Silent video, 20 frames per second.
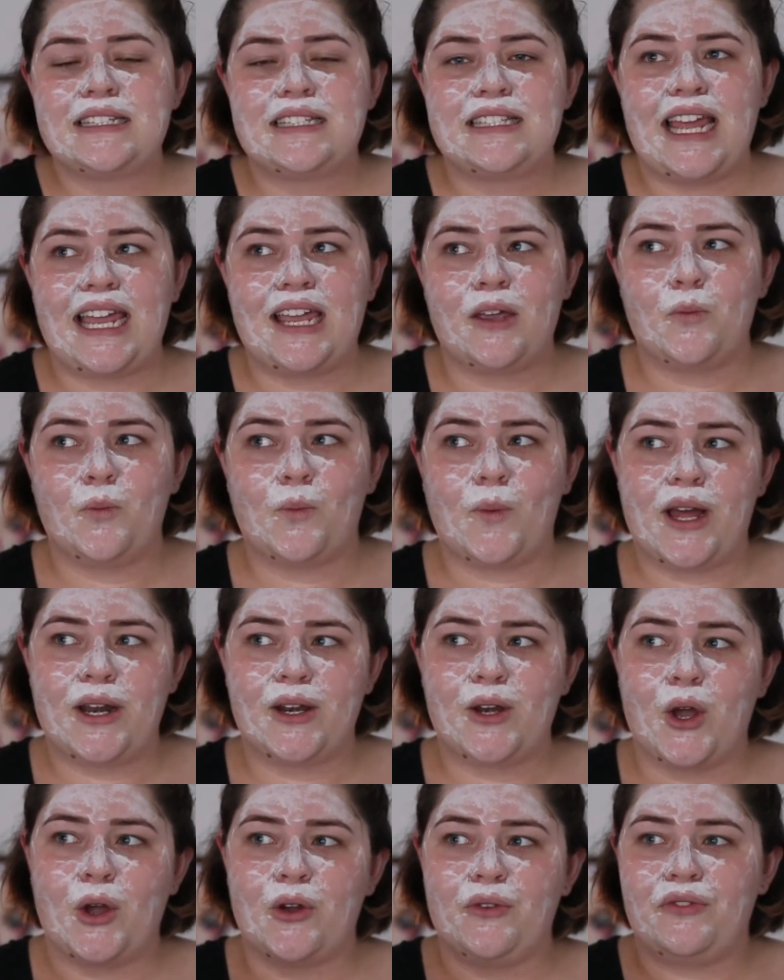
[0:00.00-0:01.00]
Saying
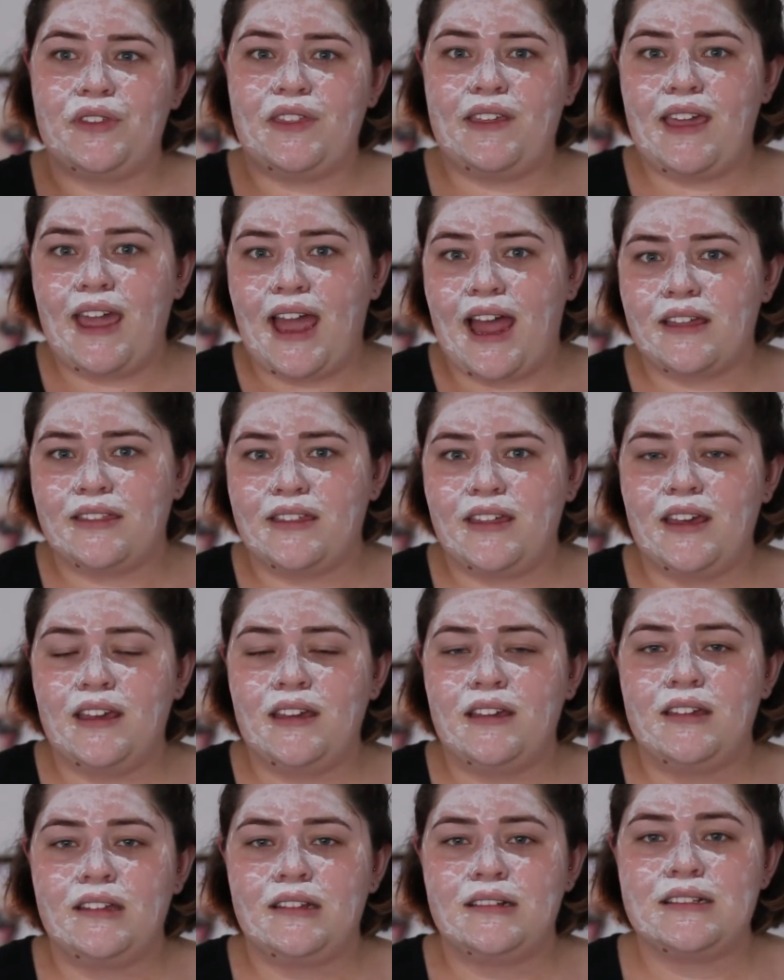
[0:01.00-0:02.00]
one over the
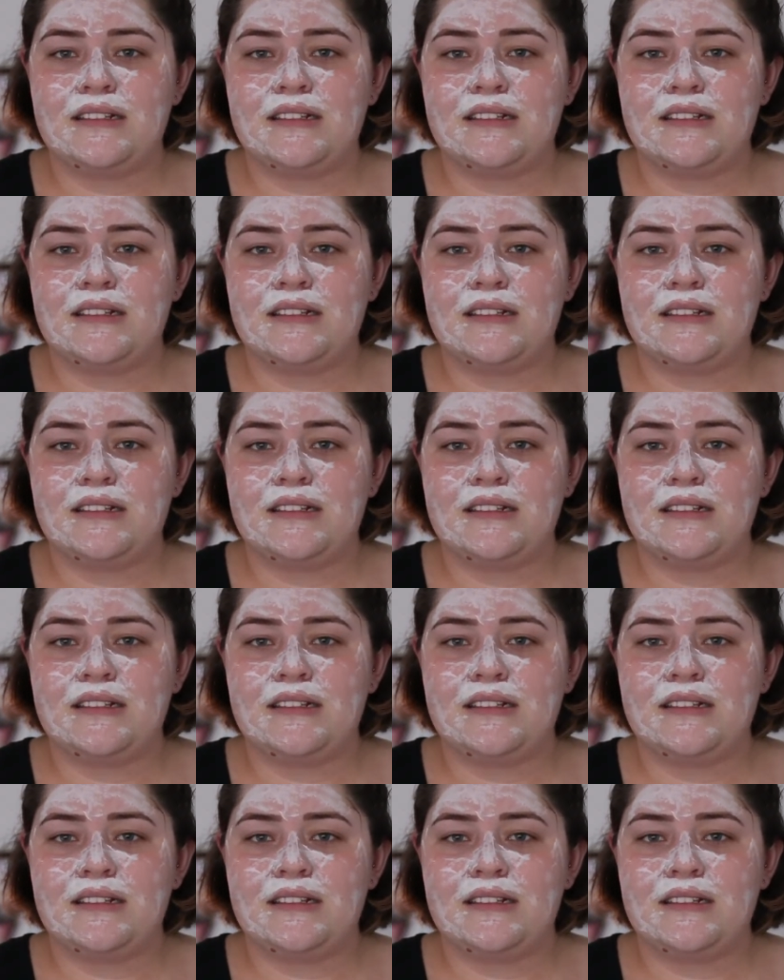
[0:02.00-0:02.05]
other